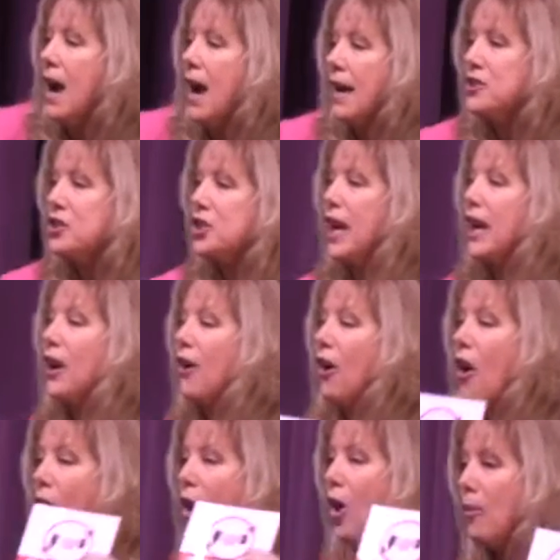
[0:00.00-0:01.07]
I share
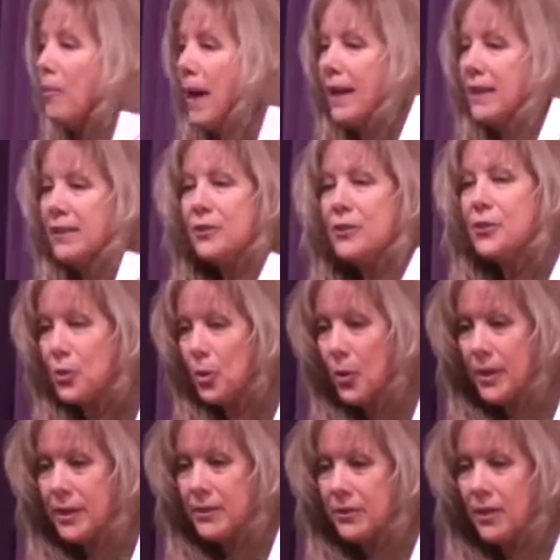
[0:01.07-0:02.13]
all my little
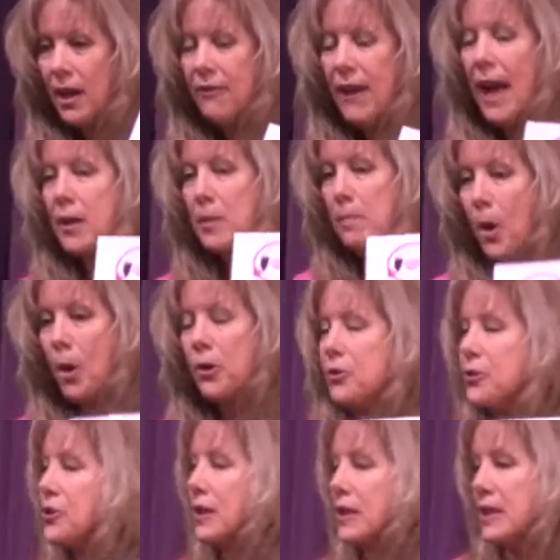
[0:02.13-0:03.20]
stories of how to
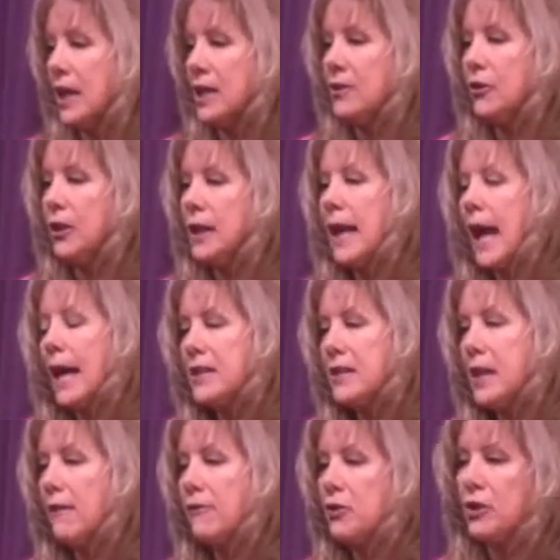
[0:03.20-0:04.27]
barter successfully and how to
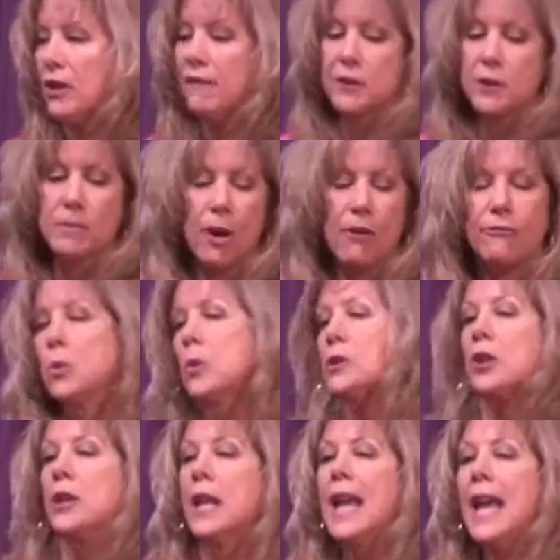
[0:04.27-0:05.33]
save yourself a small
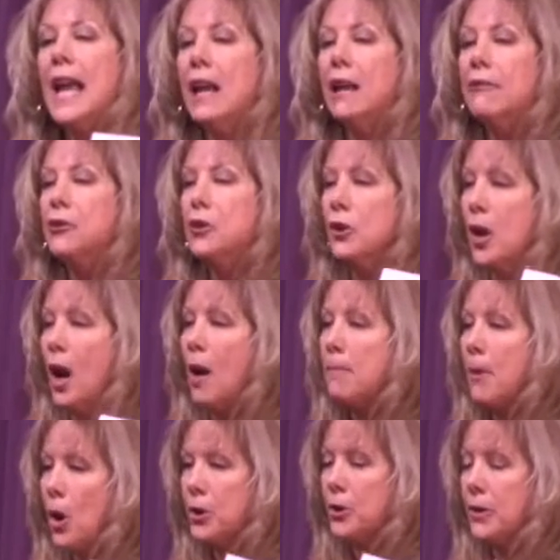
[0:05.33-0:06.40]
fortune. If you're not
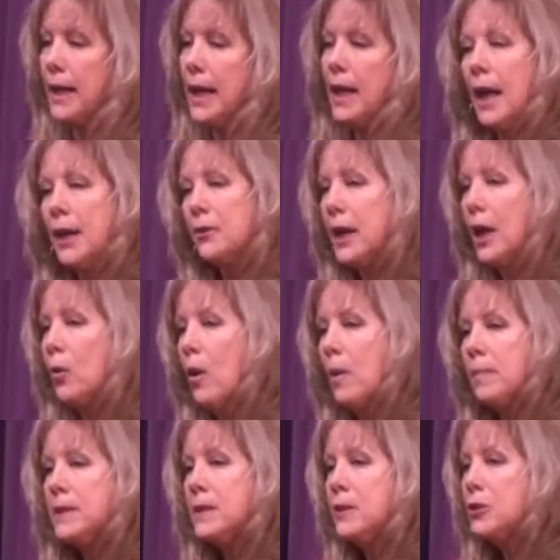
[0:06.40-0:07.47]
bartering, and I don't care what
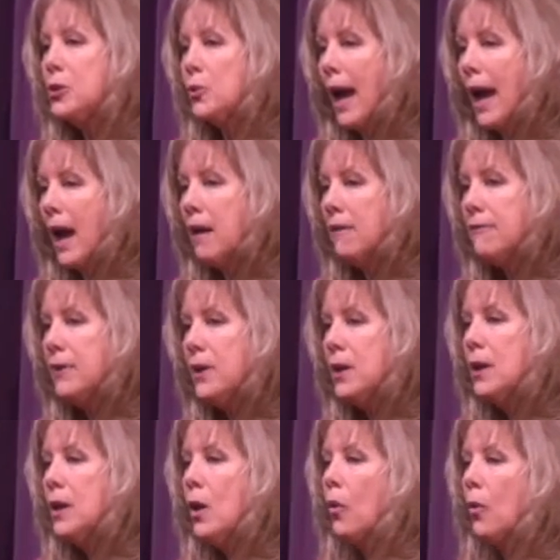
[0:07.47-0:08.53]
business you have
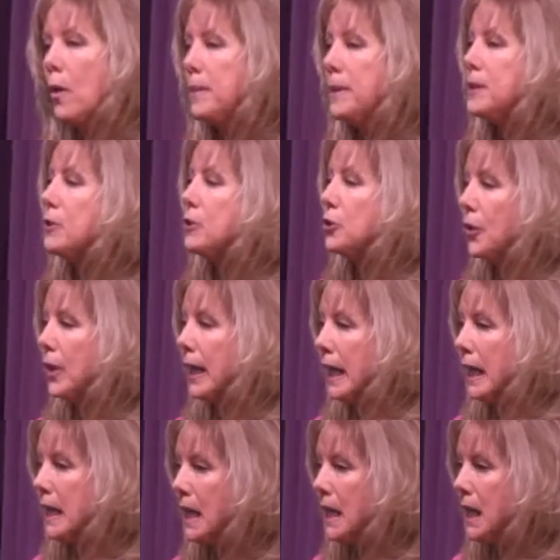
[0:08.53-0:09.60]
or what business you're
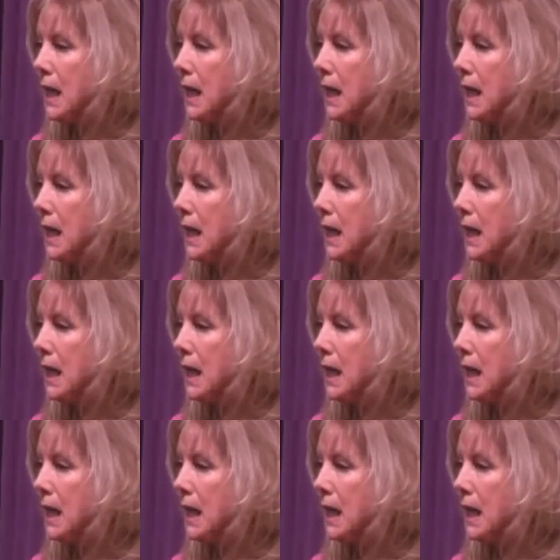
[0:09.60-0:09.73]
in,